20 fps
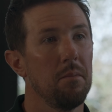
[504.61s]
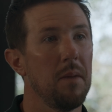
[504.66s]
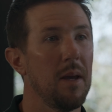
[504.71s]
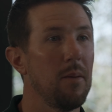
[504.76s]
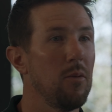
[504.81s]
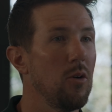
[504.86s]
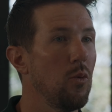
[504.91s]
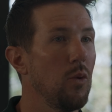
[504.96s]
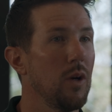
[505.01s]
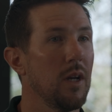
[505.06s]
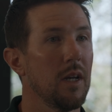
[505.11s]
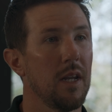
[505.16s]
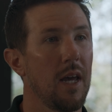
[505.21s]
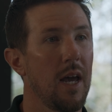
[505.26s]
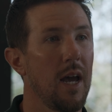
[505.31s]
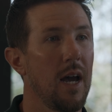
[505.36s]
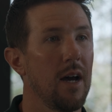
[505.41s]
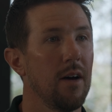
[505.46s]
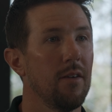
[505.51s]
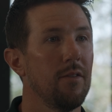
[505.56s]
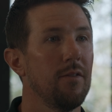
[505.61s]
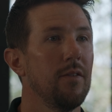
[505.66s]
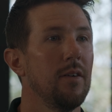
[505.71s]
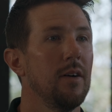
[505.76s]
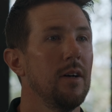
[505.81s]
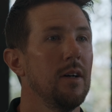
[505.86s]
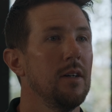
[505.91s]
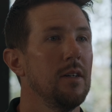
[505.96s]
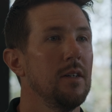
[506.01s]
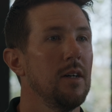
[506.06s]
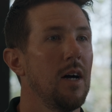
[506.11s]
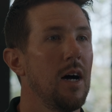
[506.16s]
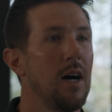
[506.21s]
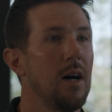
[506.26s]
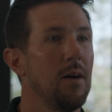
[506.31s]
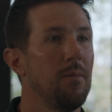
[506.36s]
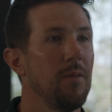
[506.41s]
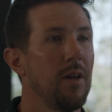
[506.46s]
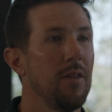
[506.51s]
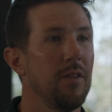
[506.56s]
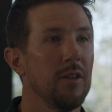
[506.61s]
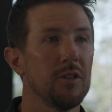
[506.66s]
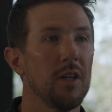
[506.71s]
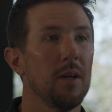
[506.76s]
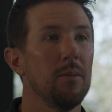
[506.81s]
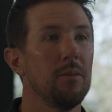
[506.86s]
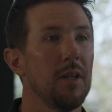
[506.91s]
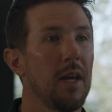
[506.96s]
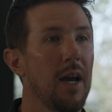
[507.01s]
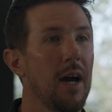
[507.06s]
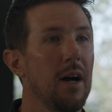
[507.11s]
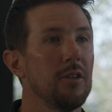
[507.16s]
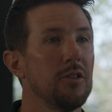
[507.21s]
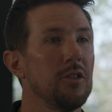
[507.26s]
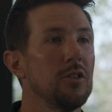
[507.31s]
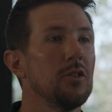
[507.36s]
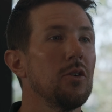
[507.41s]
maybe a week and a half. And this empty house